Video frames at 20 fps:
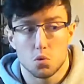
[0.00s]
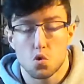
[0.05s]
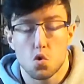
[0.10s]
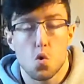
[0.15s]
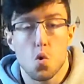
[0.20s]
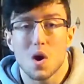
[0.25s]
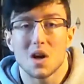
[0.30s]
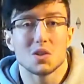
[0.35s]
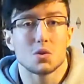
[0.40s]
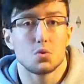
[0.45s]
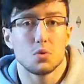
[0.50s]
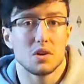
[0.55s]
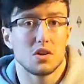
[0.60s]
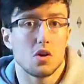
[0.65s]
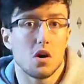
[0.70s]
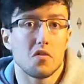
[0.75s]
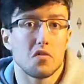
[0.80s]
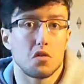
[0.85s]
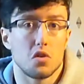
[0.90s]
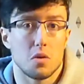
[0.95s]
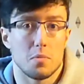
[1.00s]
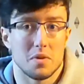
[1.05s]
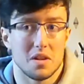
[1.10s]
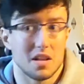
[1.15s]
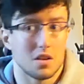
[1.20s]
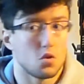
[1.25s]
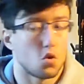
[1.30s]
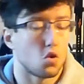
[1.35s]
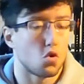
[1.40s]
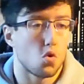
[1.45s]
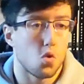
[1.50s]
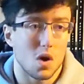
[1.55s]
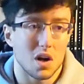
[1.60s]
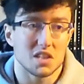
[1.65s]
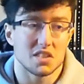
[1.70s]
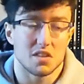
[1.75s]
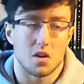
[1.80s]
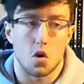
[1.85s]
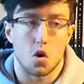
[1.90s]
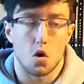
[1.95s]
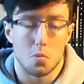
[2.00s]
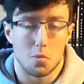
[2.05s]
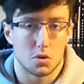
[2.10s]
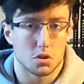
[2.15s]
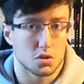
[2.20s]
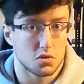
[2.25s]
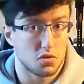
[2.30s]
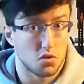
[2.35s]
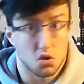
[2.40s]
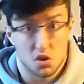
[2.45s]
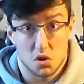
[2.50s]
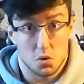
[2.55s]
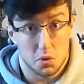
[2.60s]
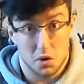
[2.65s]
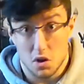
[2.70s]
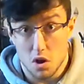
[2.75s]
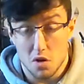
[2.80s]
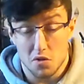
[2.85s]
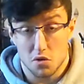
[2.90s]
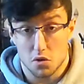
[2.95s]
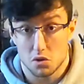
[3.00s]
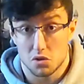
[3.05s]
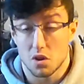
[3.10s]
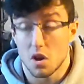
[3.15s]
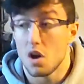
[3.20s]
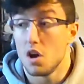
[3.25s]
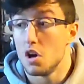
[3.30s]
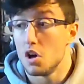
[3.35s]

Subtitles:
quad recovery, meaning your quads are almost fully recovered,